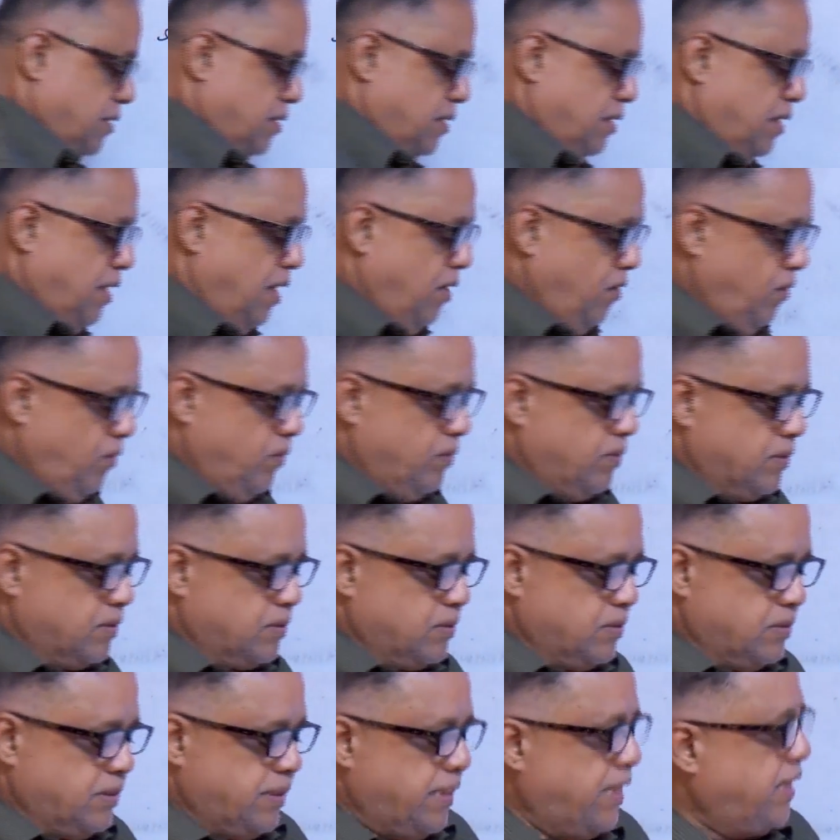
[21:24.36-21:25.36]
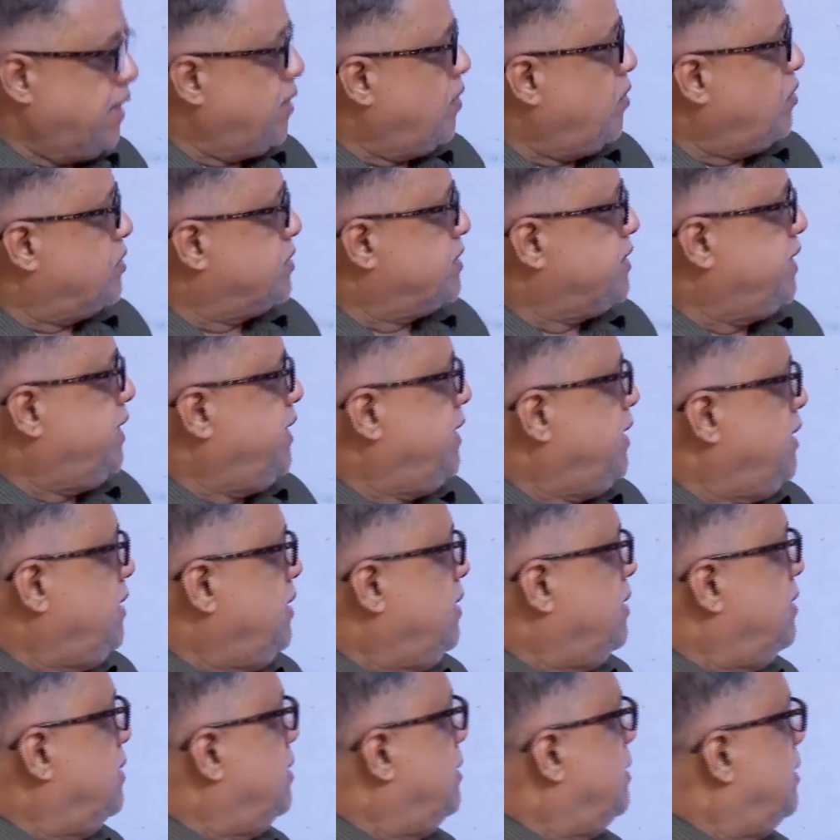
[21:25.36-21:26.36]
Now they are
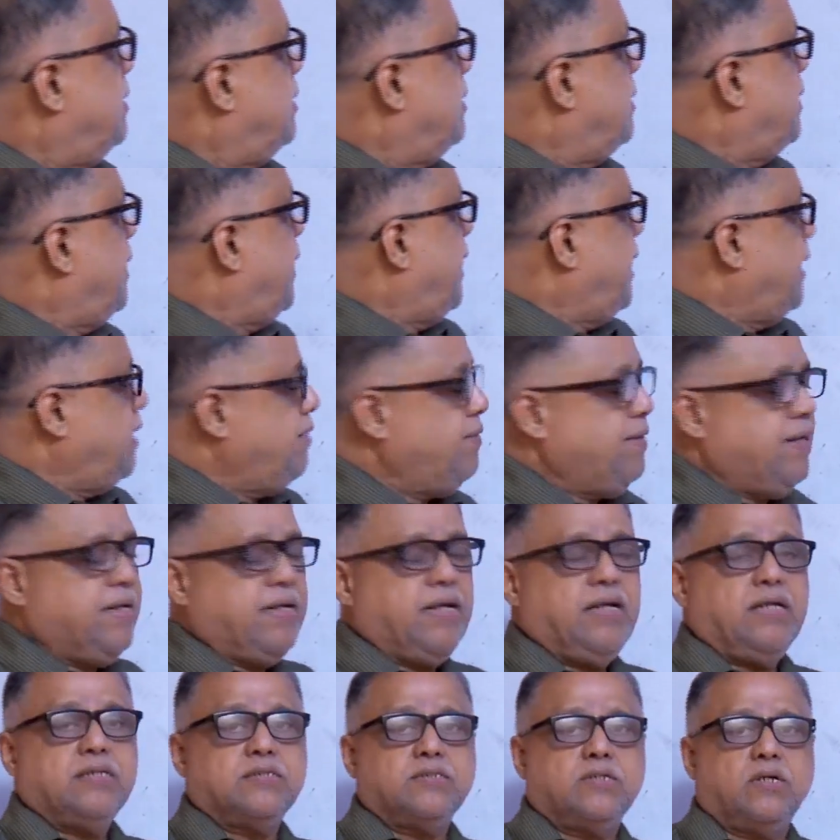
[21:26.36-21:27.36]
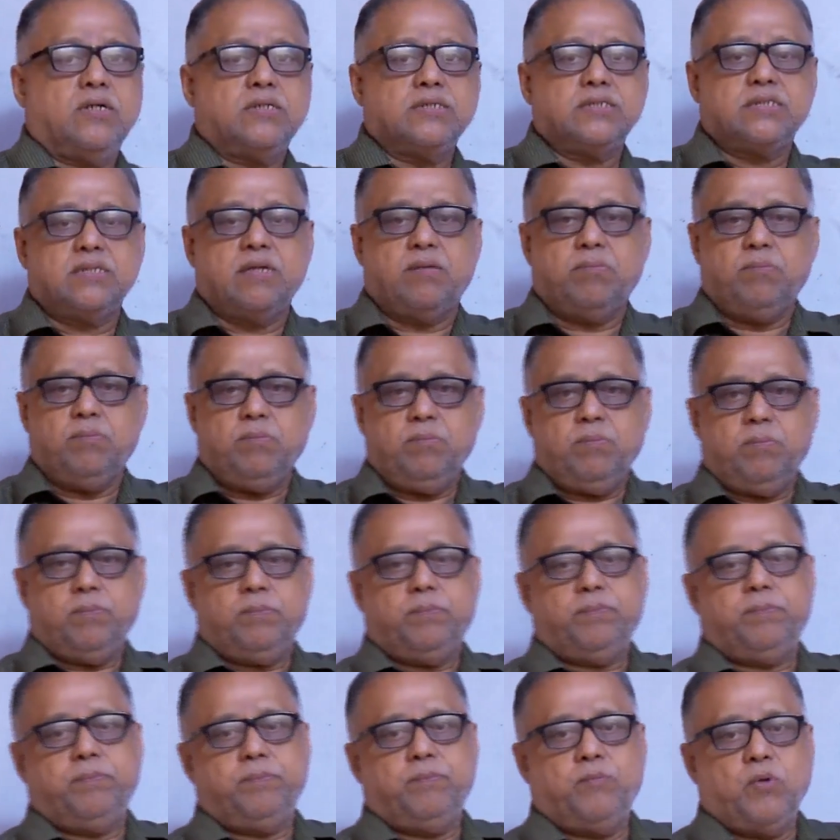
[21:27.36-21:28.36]
asking, the elevator has got some
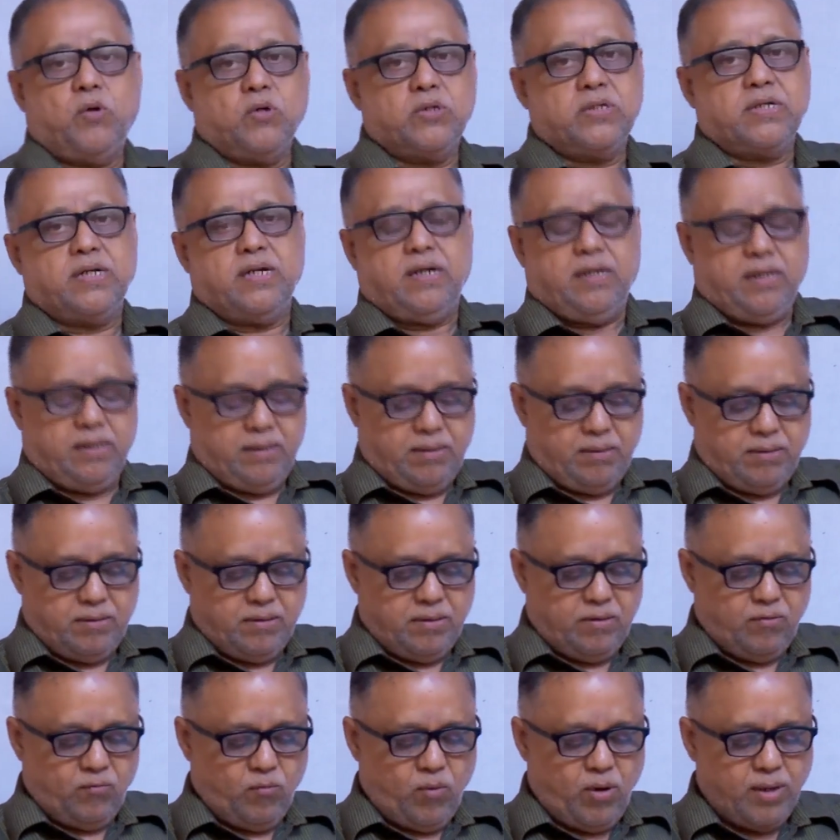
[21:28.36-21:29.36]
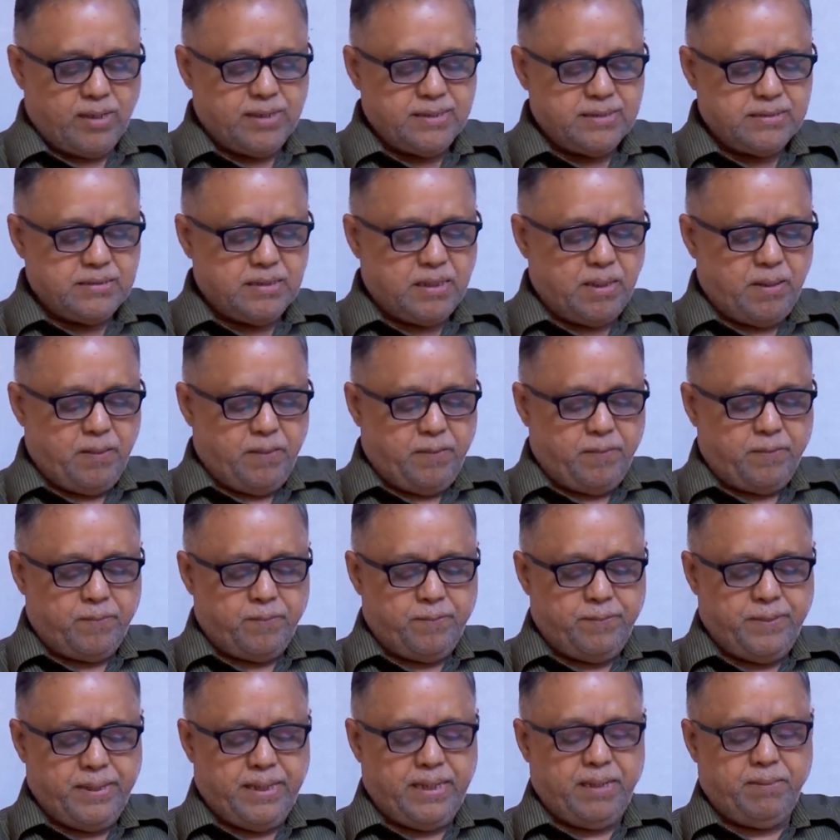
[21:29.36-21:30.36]
motor. What is
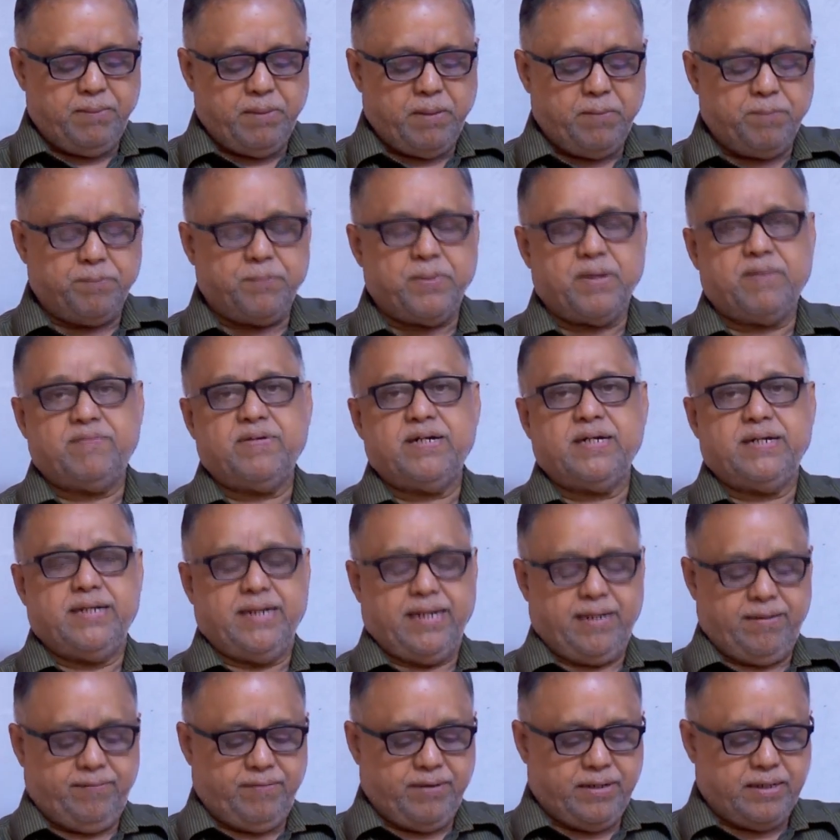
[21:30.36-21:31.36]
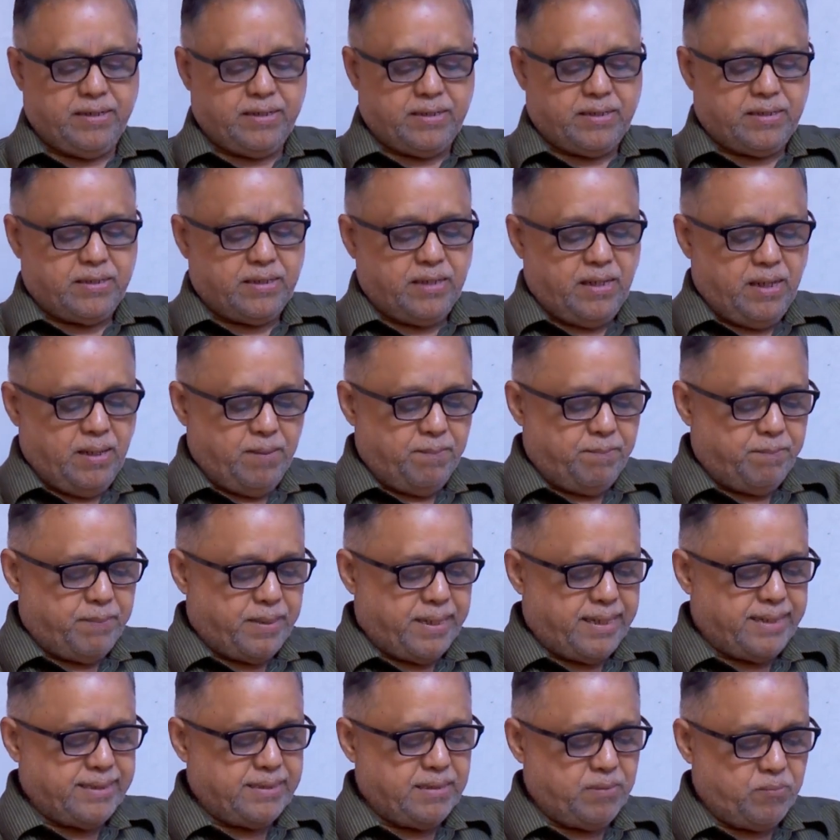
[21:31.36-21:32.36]
the minimum power delivered
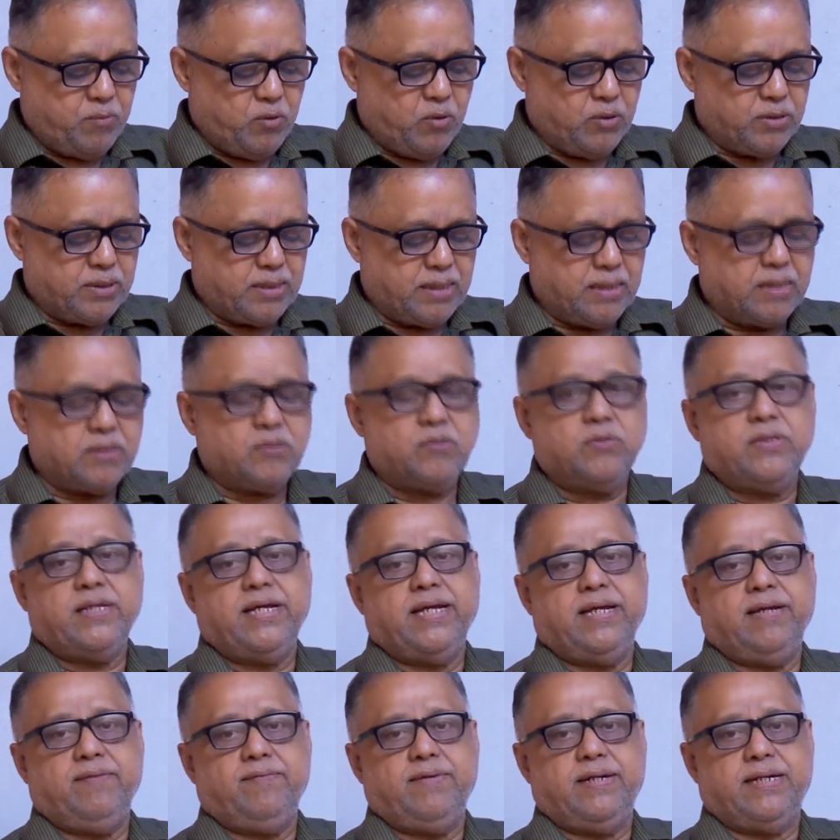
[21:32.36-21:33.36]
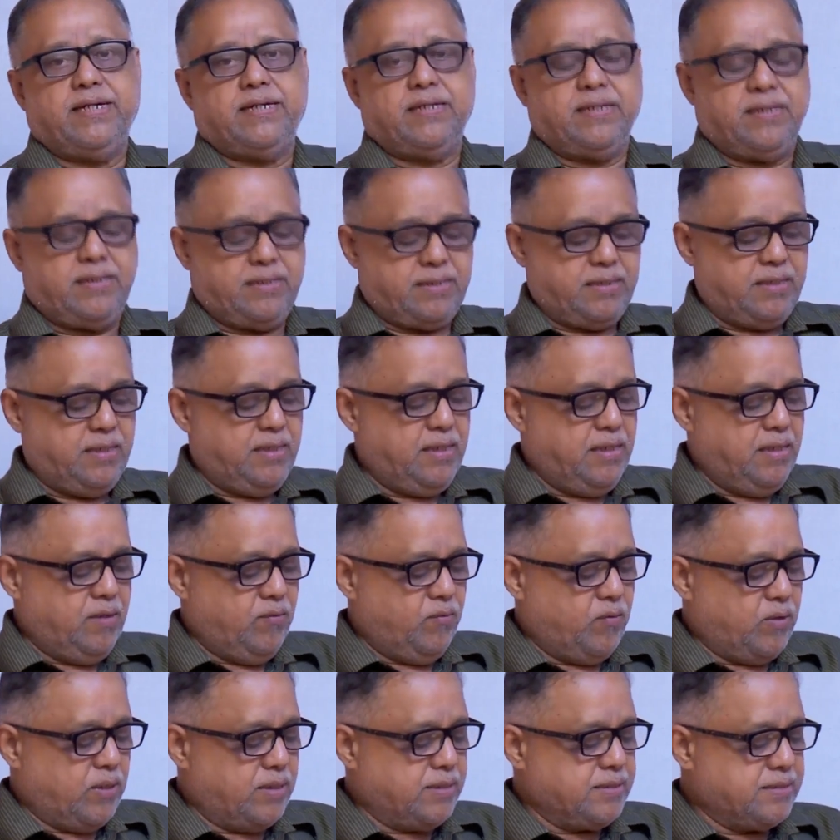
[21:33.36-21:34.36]
by the motor to the elevator?
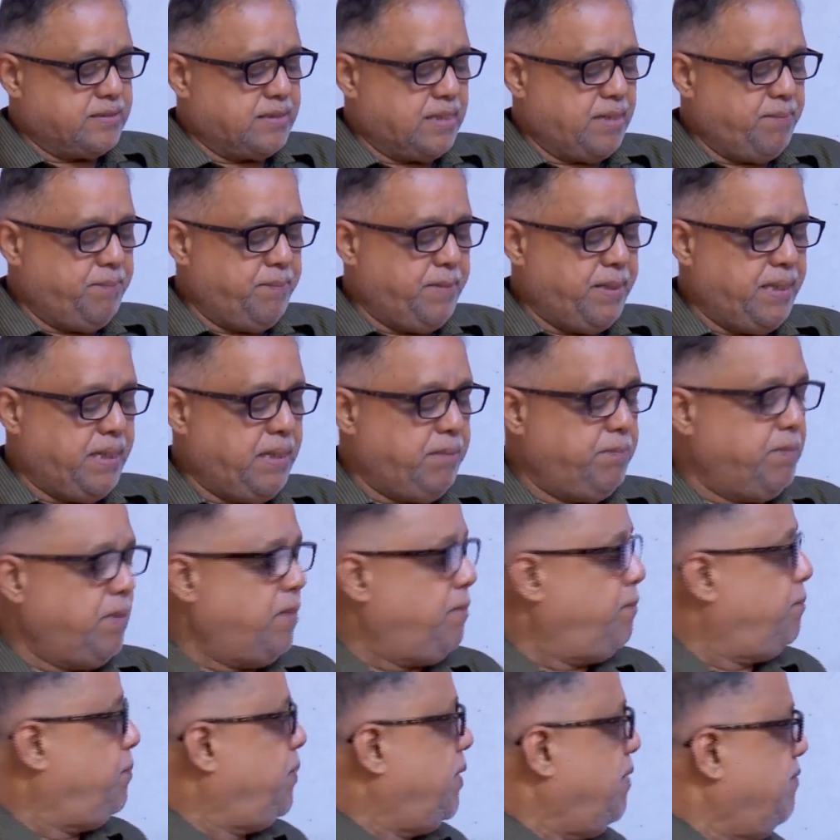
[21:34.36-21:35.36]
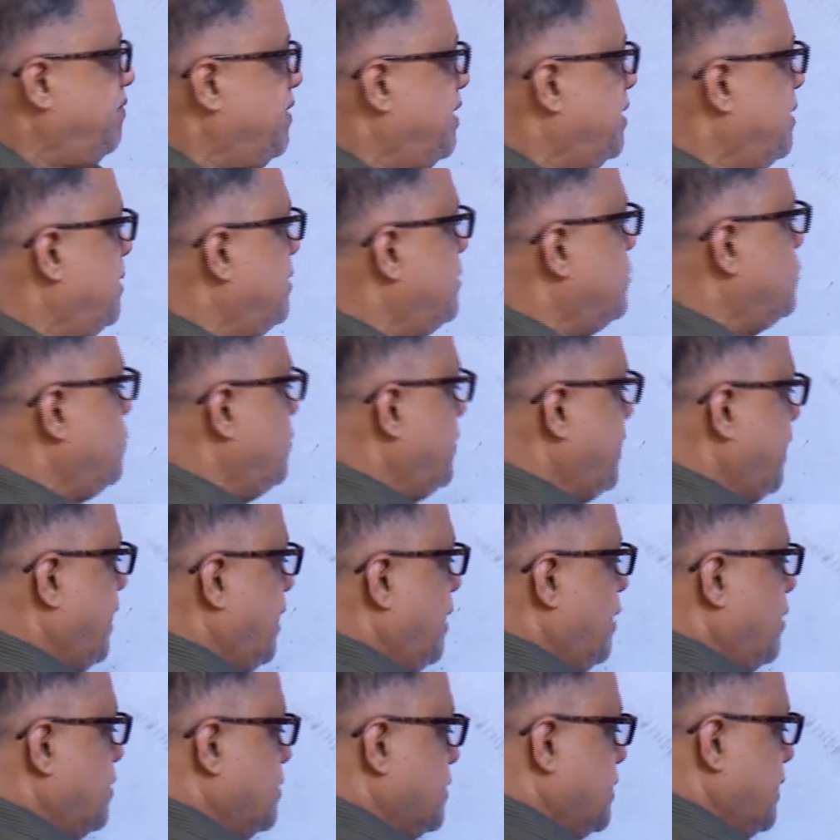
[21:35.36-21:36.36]
What is the minimum power? So they
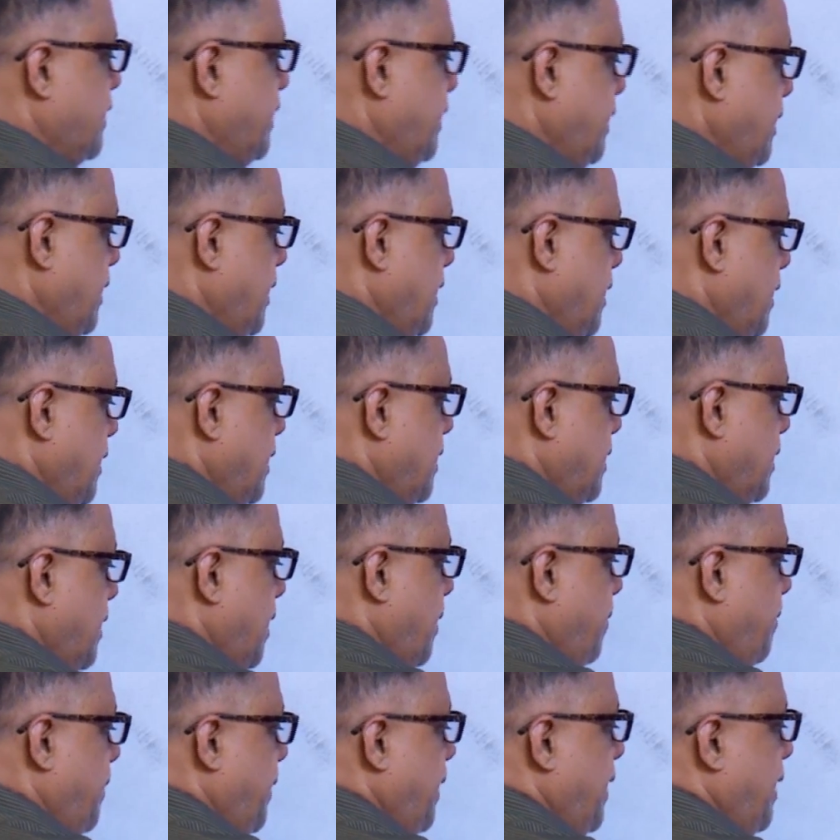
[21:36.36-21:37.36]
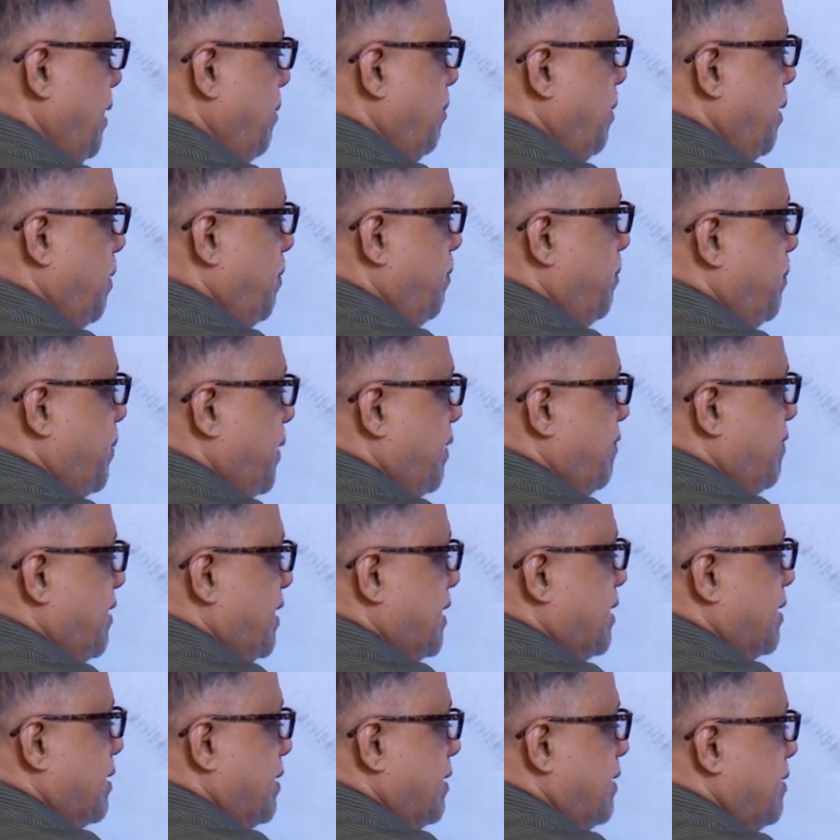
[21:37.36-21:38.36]
are asking the minimum
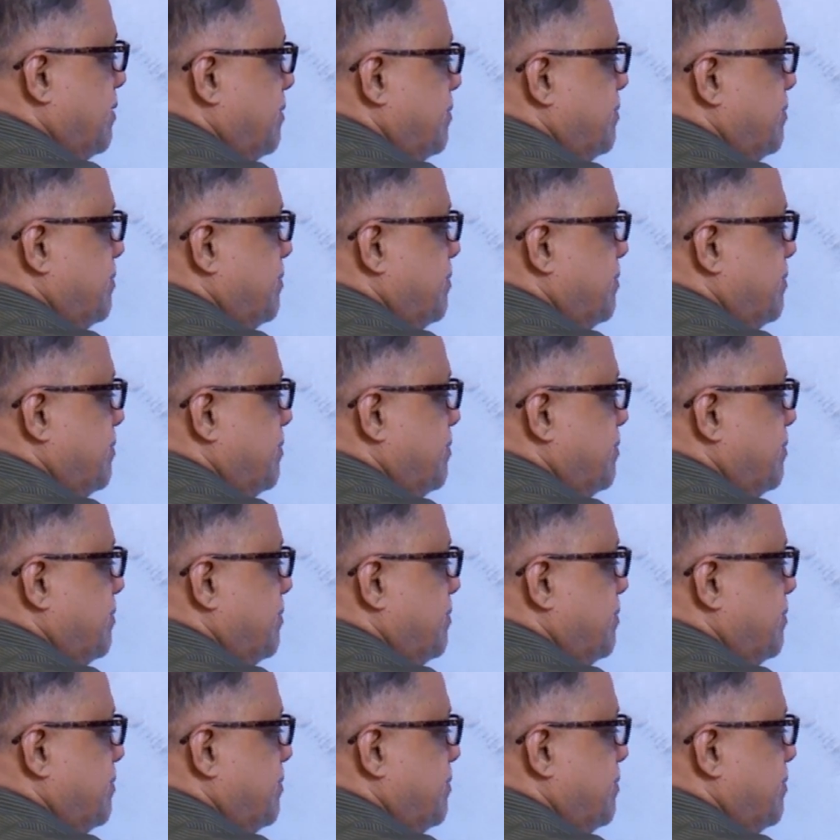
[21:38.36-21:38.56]
power.